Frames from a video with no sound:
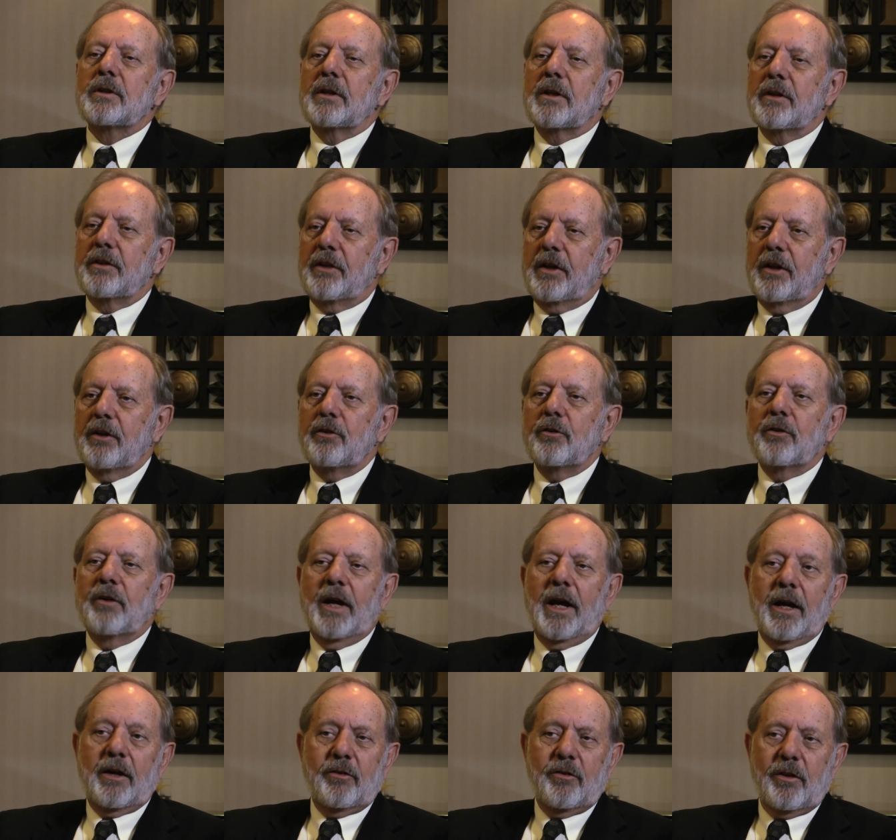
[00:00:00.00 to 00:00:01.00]
continued
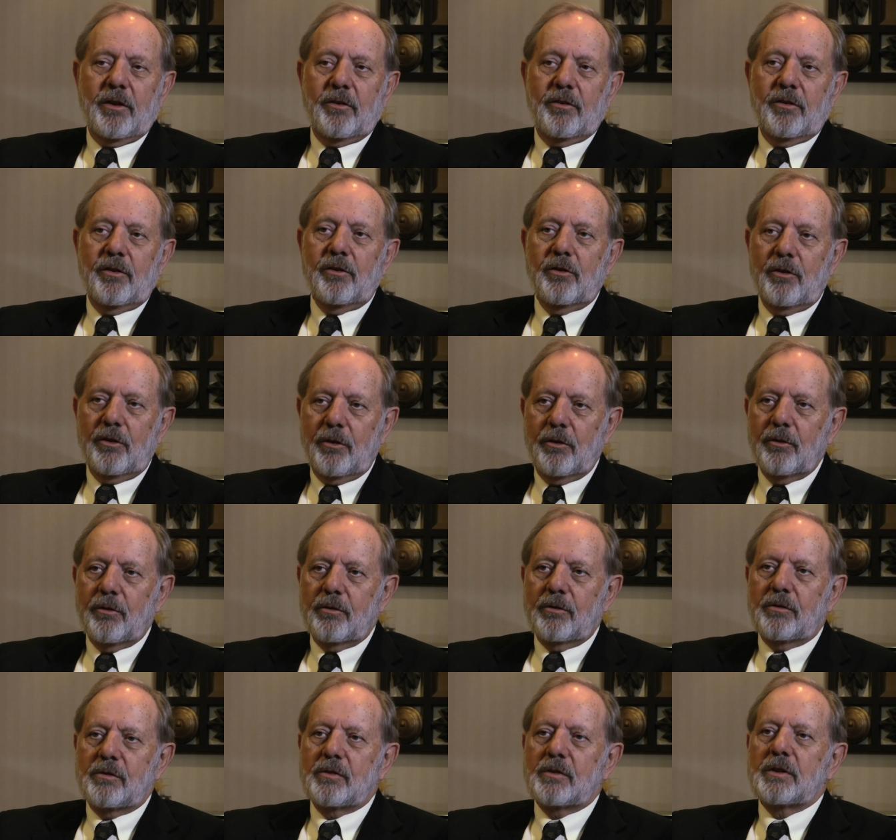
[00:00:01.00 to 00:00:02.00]
access and
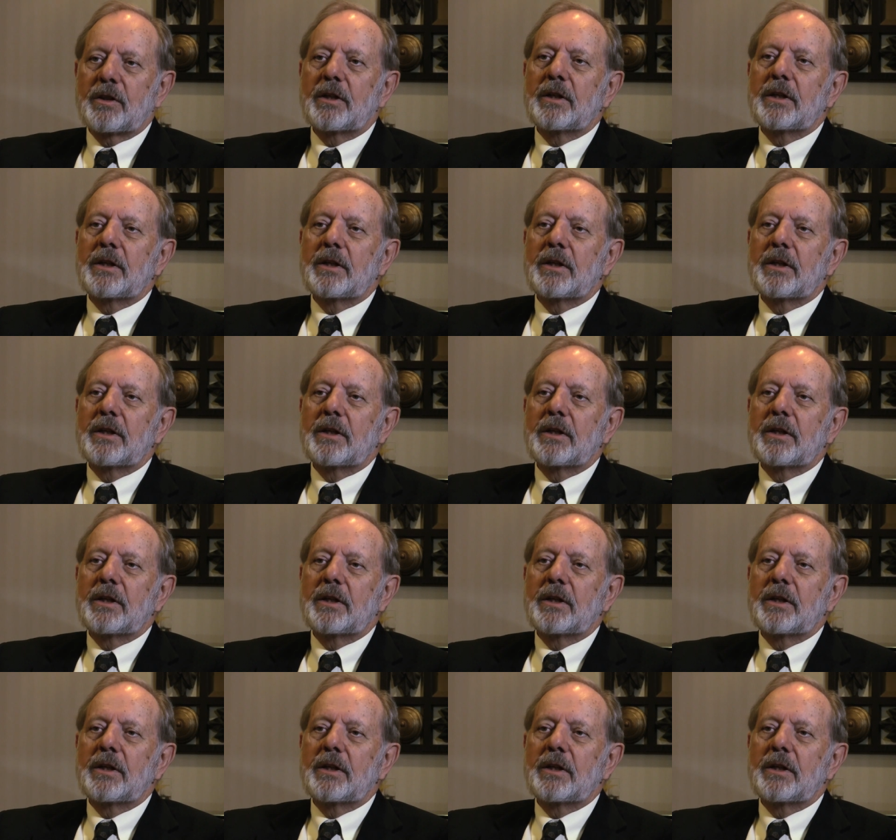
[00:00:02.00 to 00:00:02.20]
use,